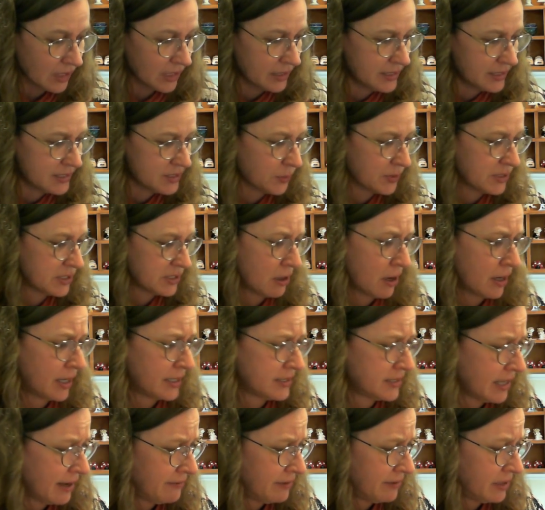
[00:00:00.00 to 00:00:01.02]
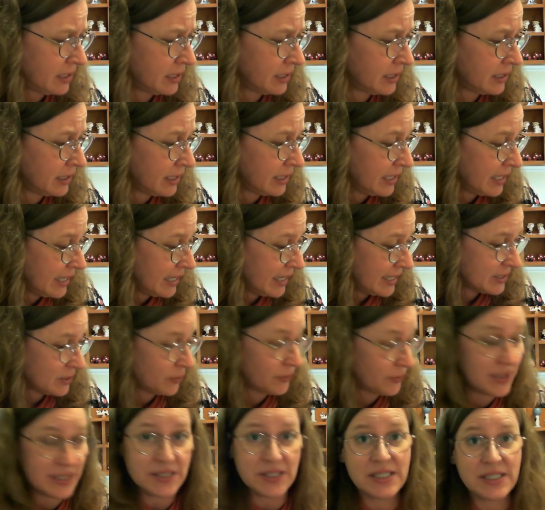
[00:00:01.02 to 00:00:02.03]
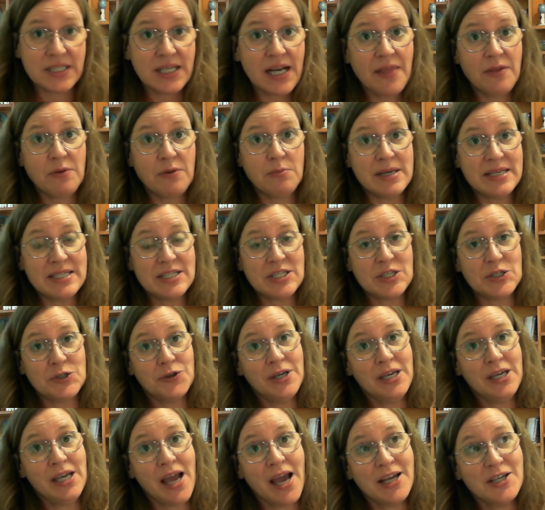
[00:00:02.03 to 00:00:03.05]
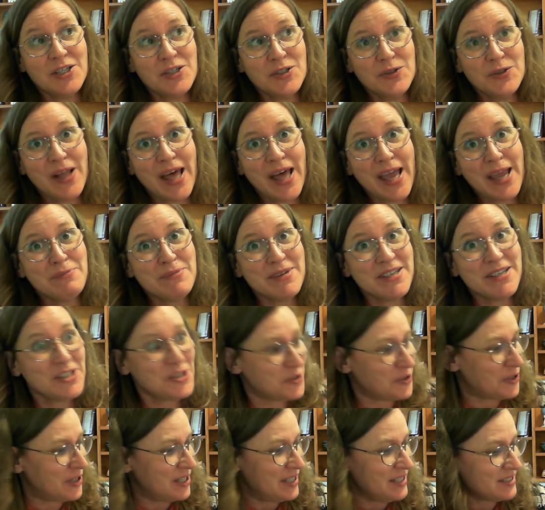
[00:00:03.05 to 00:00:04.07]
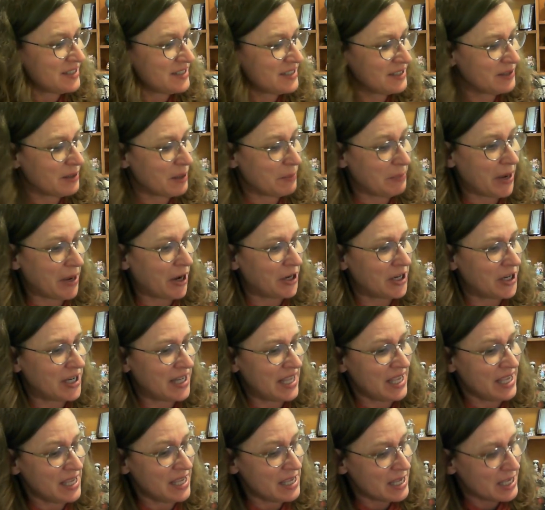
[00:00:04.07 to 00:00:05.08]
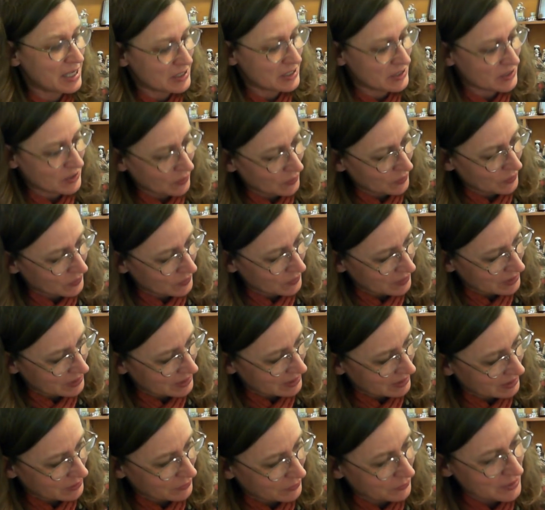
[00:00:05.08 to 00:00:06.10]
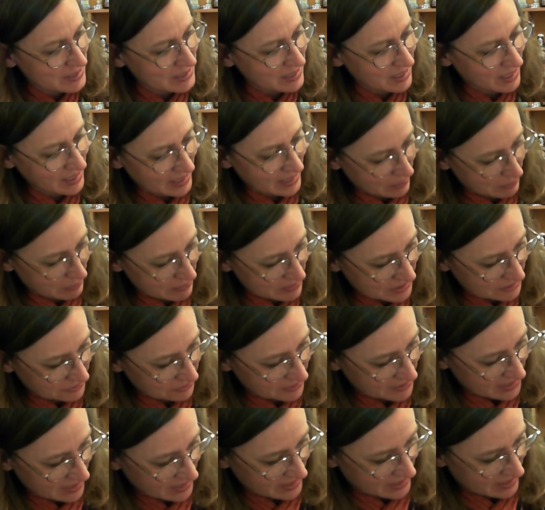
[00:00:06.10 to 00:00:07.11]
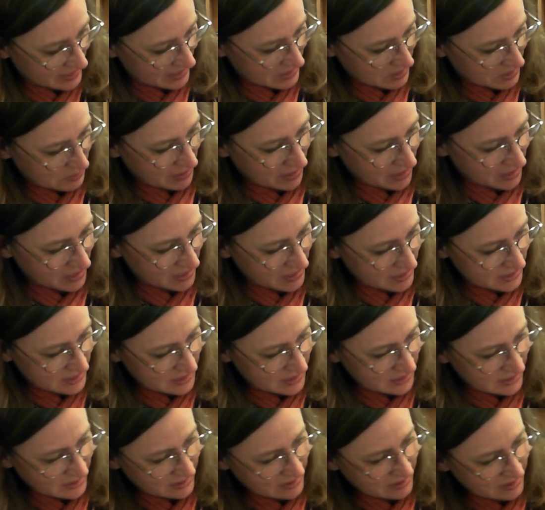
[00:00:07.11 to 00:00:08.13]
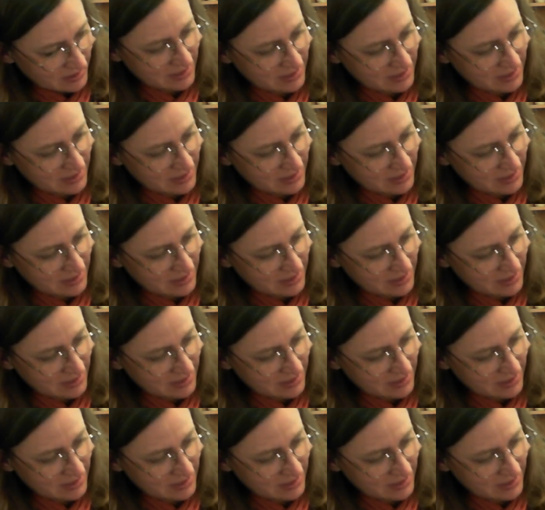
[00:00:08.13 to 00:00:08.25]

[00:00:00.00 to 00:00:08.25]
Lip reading: This one's not as heavy. So this is another mystery. I do like mysteries, apparently. So the reason I like mysteries, I think, is because